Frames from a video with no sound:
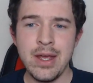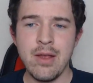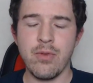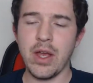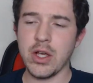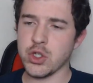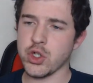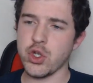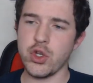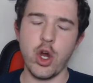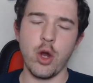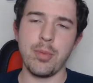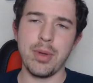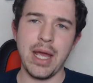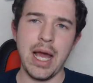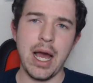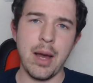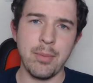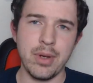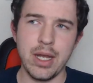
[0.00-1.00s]
That should not be
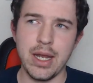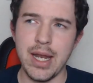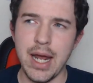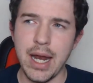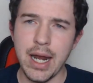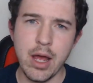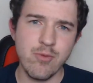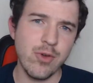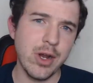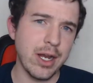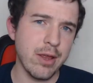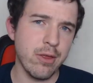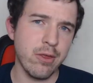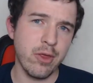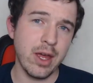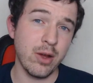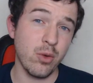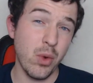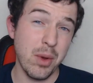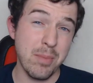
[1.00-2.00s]
happening. And I really
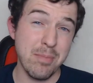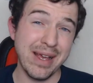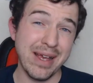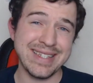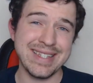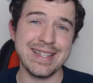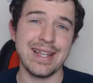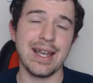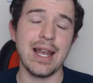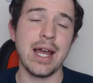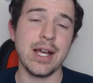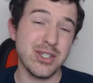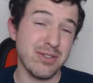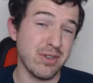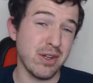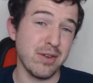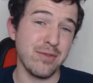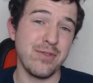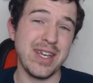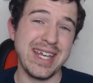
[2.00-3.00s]
think we're missing the likes of
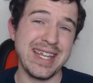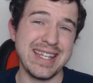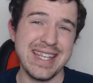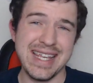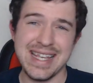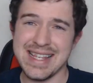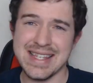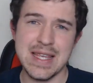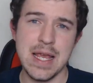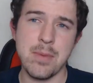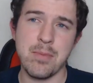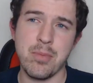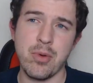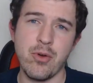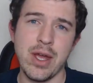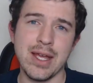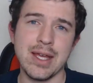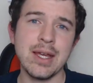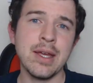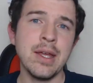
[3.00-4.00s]
Navidi,
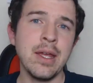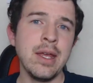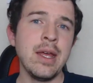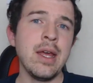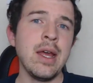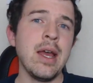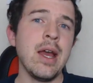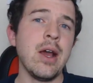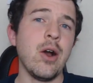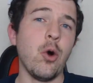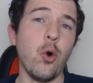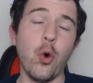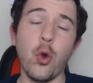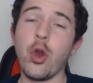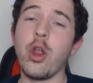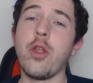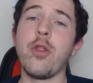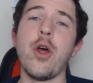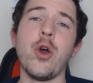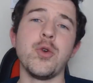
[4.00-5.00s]
Tipperick,
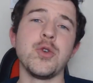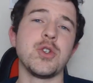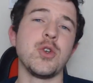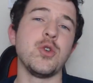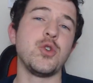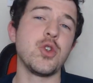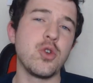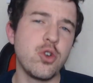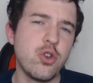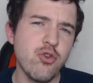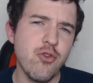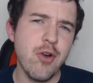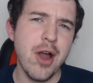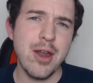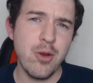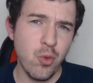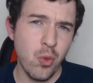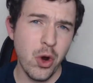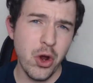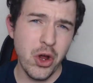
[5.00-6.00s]
all of those who do
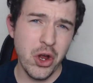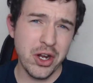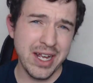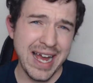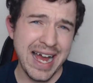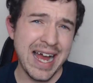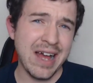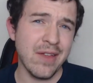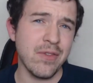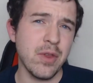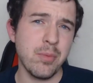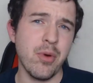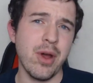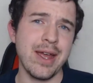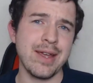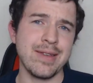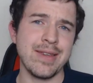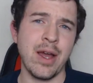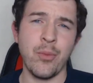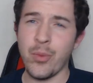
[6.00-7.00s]
great work at the
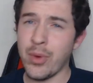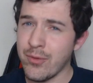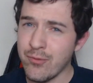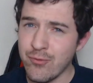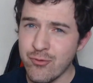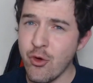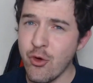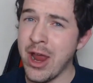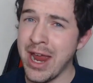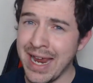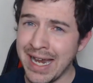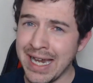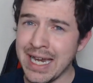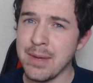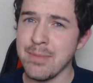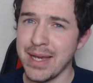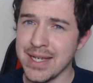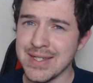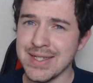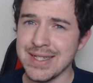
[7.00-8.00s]
breakdown. We're really
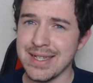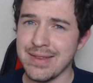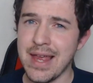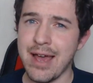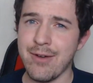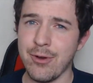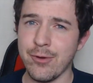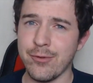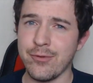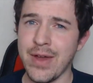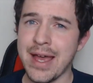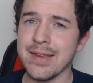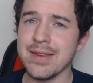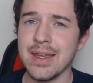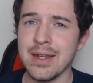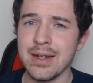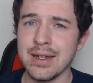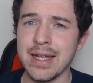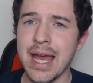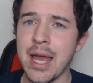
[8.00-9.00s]
missing their effect
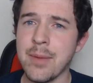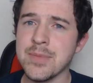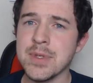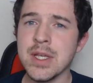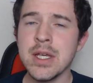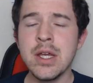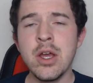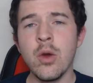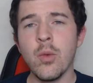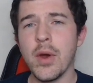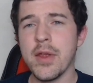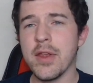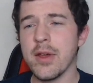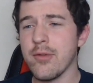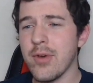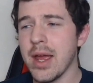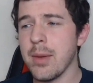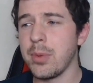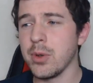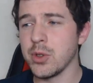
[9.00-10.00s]
in games where they're
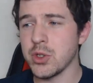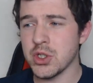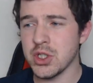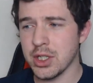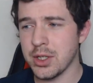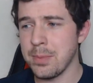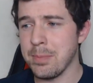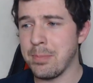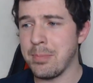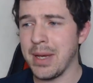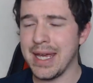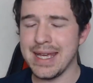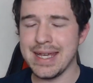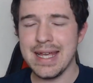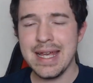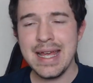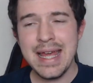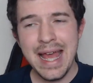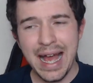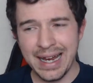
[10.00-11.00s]
able just to
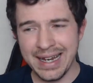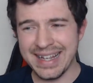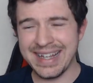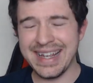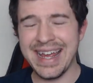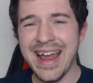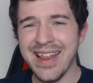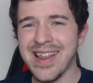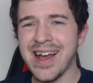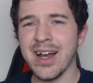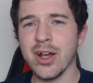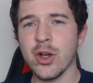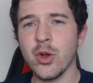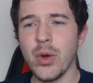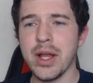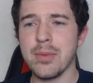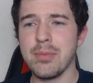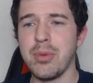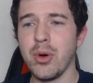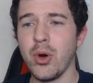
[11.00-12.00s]
compete and get that
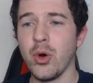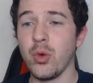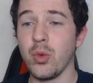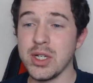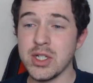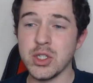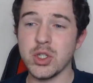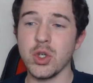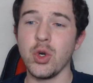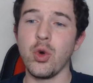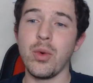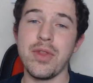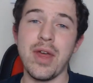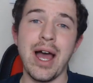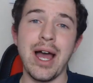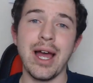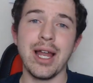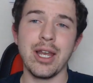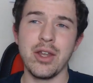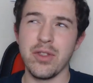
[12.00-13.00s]
quick ball. We saw with
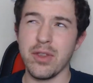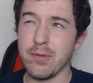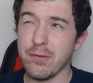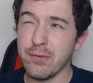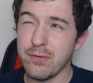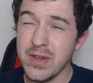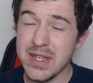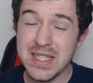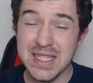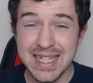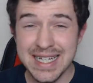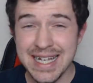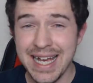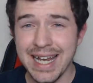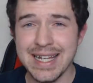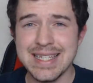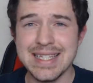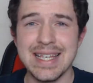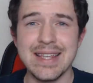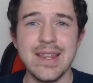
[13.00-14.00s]
Ireland, the
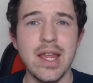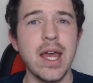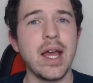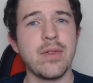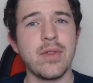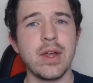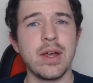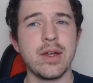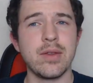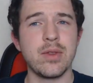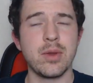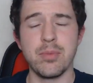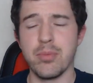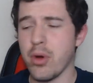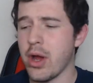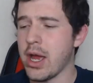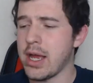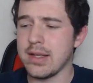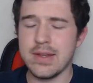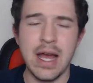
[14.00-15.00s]
physicality they had at the
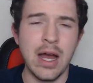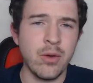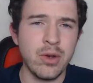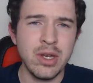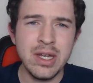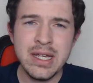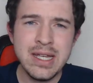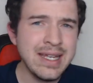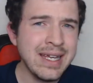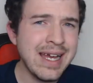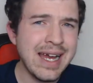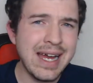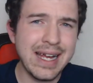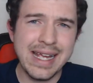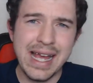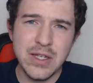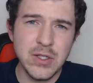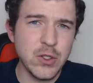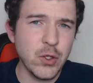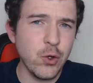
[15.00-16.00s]
breakdown
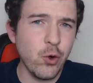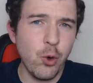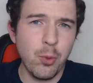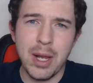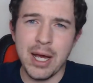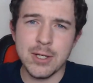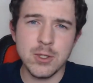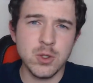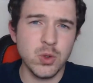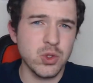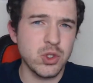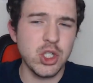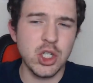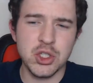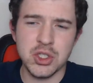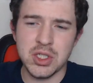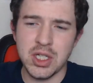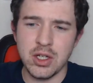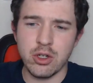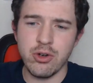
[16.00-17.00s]
against the All Blacks was
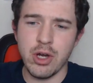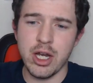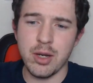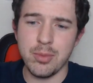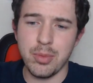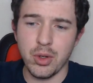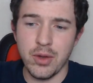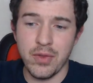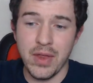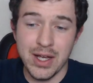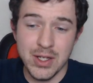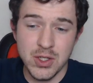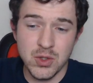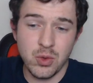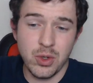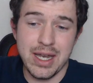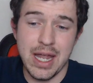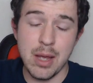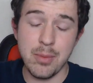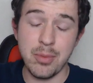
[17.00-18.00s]
just incredible. And that's
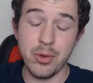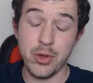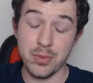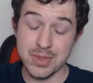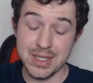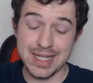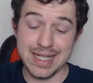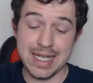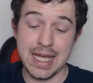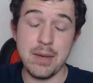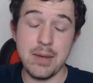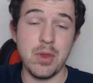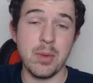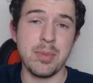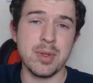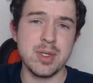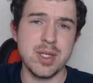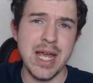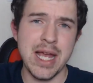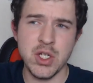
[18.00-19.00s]
what enabled them to keep the
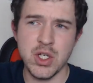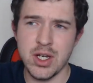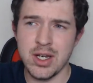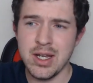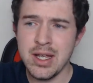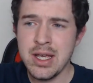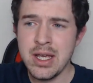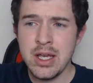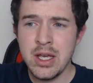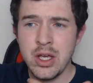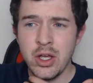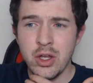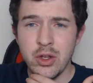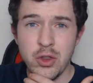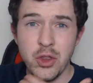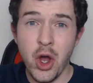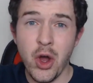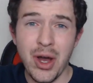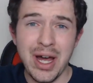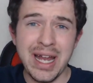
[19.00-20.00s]
possession,
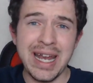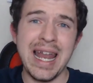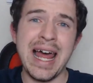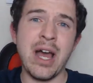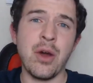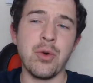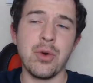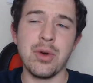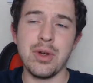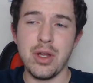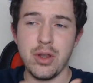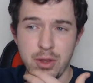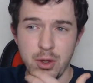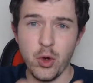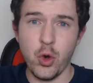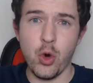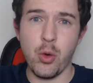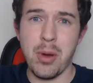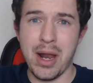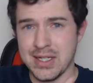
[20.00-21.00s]
not allow the
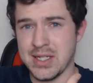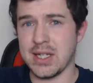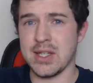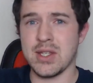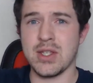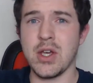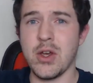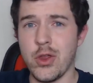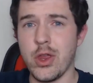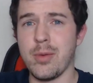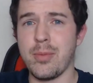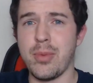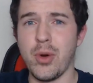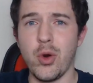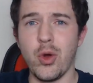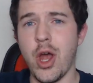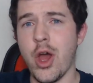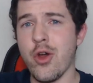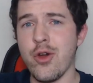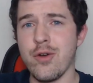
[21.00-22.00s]
All Blacks to turn the
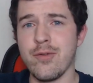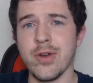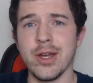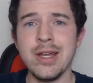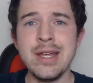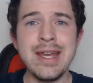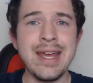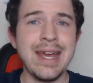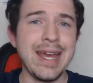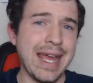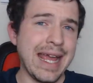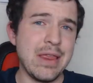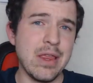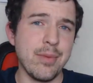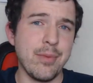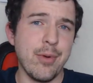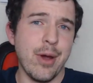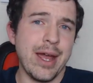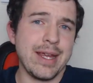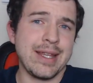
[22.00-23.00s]
ball over in the
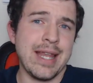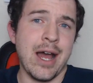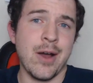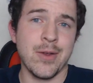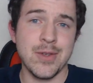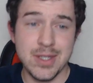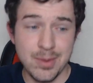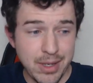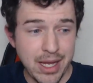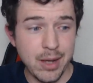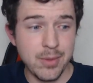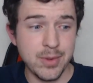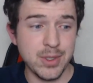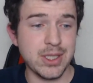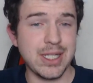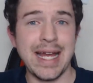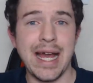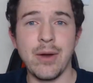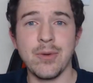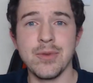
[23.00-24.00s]
breakdowns and be able to
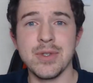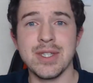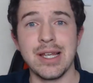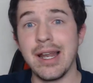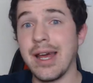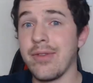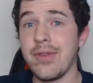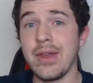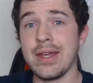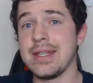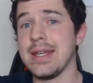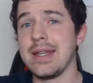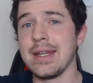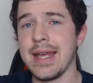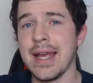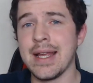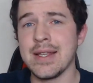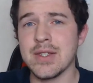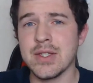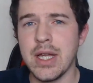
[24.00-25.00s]
counter like they did
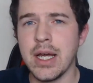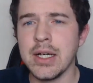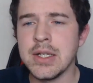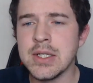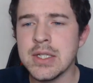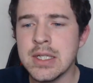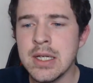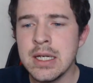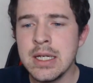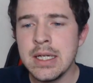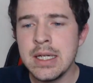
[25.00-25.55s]
against us.